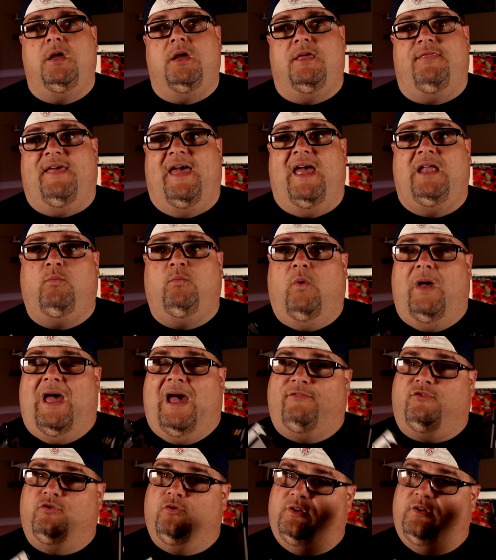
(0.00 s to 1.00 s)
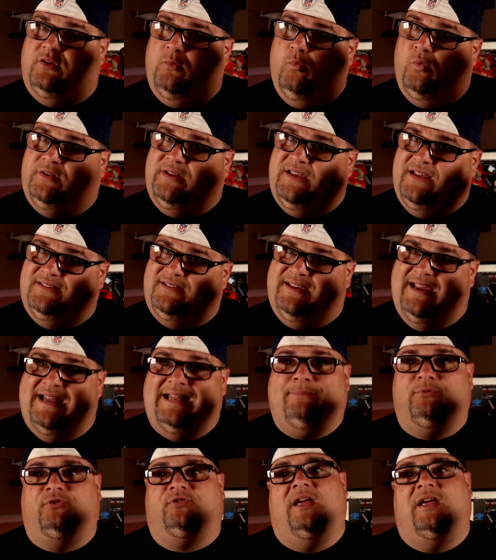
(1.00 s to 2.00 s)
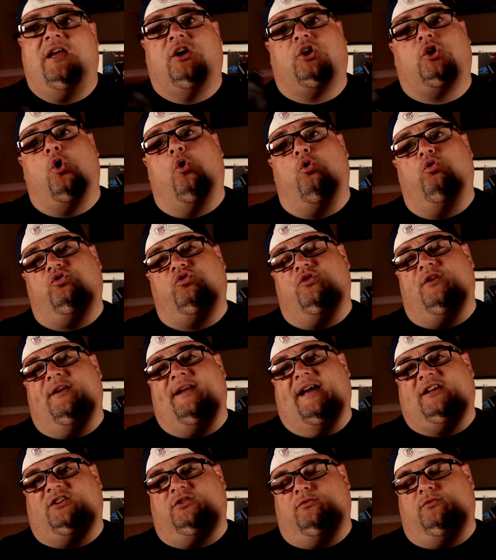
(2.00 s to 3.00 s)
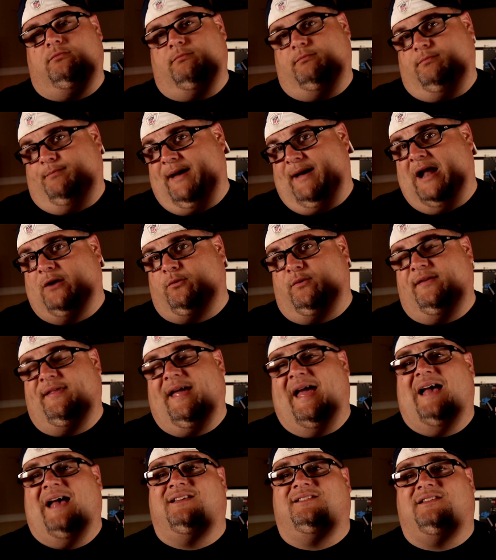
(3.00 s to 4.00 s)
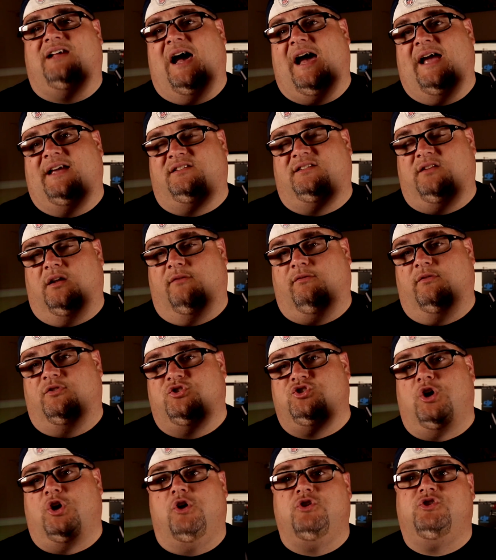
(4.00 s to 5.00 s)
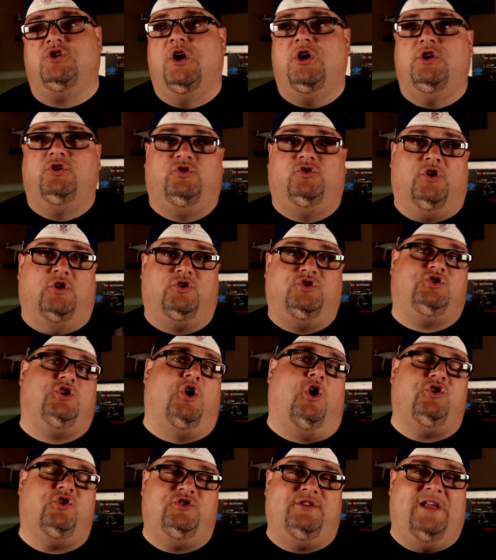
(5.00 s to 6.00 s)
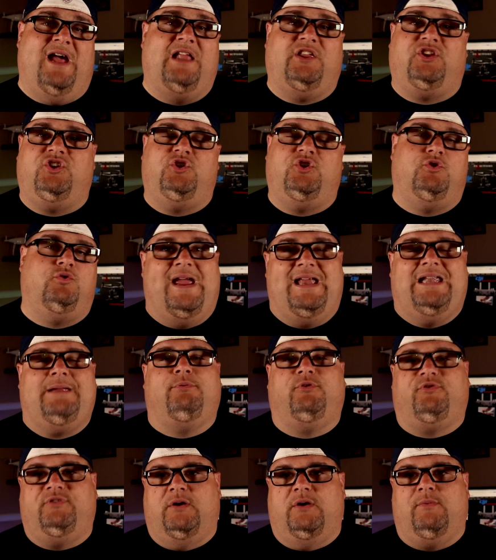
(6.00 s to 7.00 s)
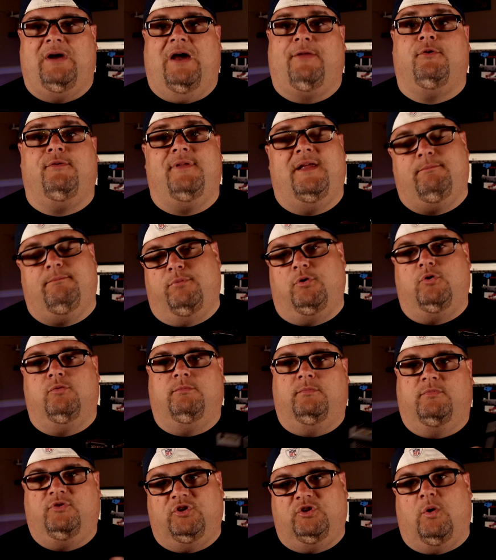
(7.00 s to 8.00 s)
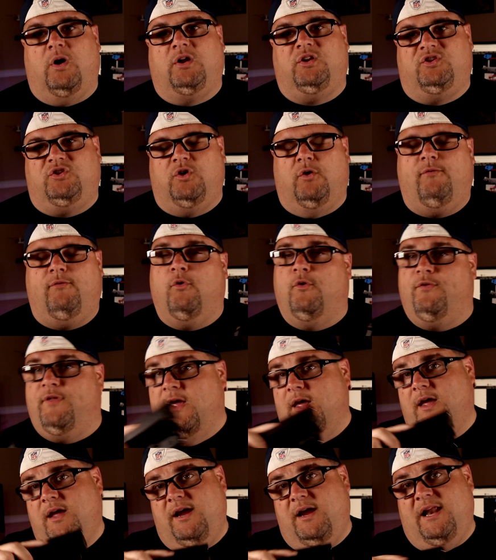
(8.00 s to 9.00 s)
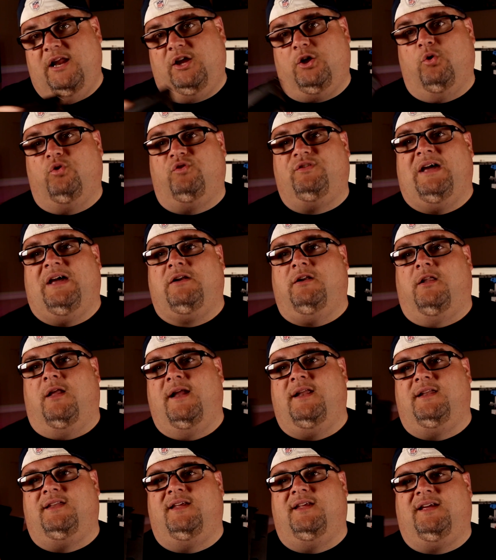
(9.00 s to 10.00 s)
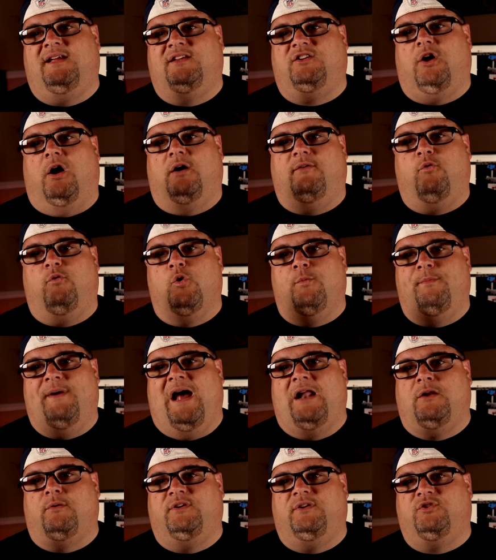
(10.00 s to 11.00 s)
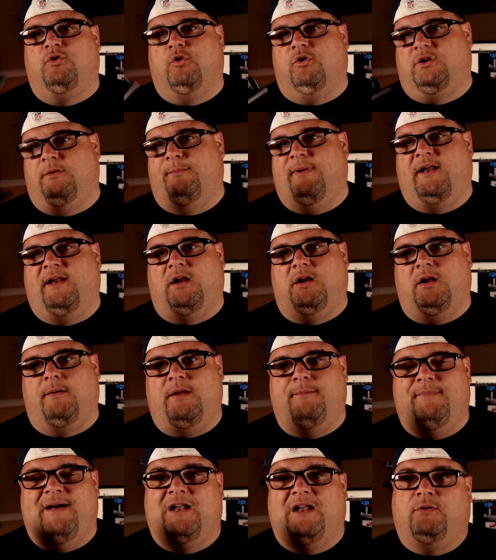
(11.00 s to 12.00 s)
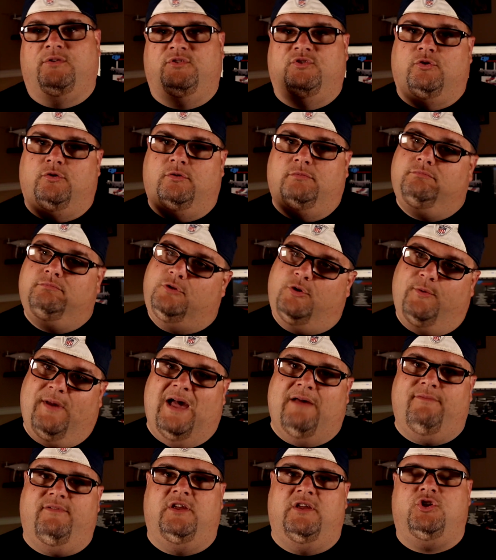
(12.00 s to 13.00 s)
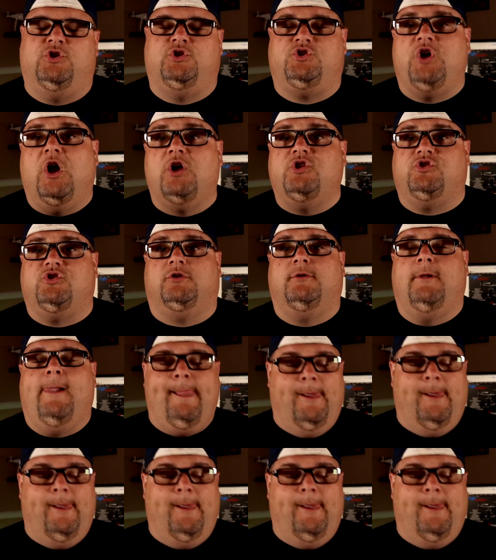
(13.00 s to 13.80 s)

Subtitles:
Then once it hits the 80%, it goes to the next battery that has the highest level of charge, starts charging that to 80% rather than boom, so on and so forth, and it goes down the line until it gets all 4 batteries, or depending on how many batteries you have in your charger.